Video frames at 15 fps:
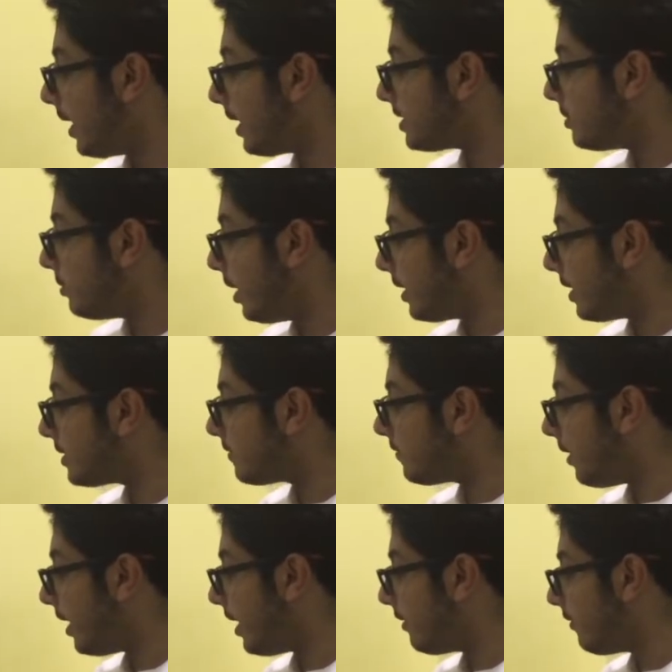x minus
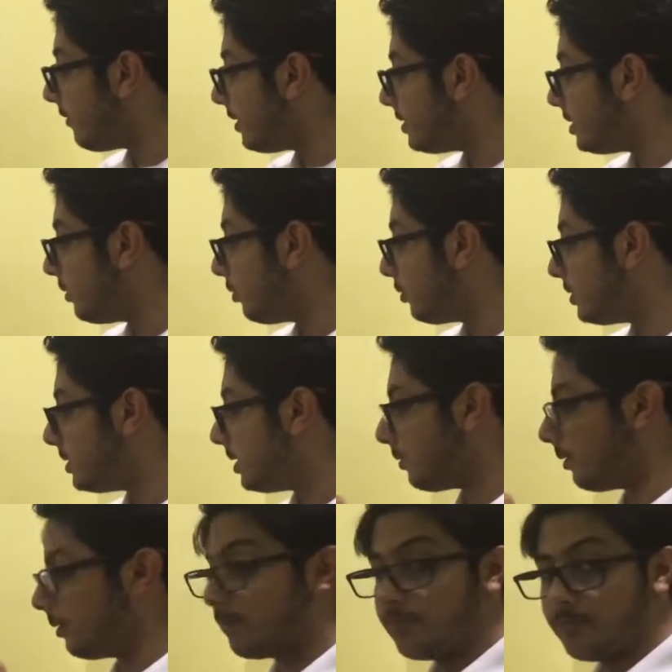5 is equal to
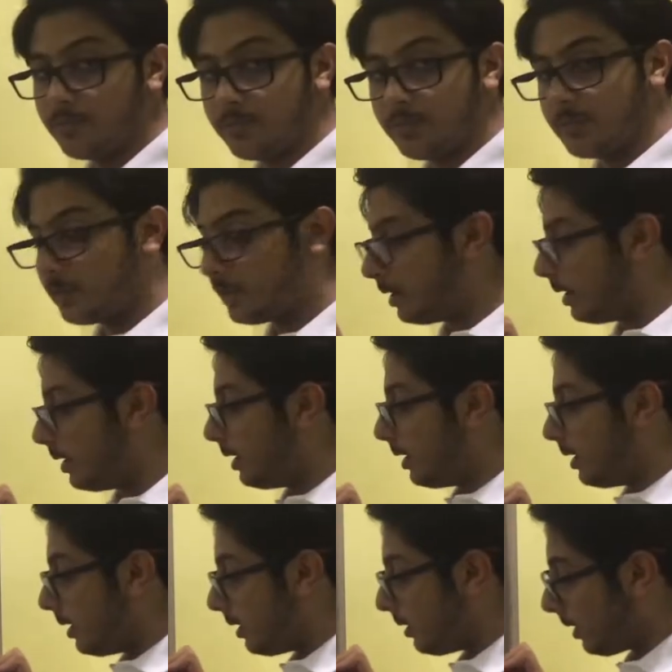0.
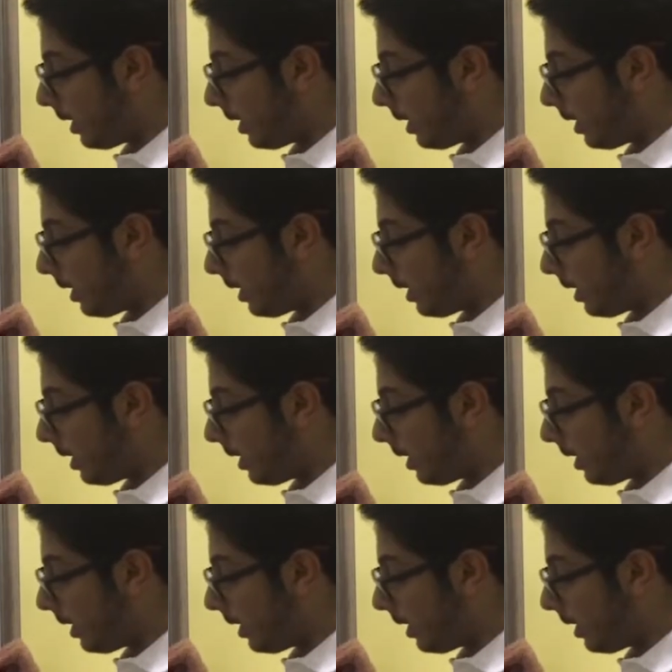In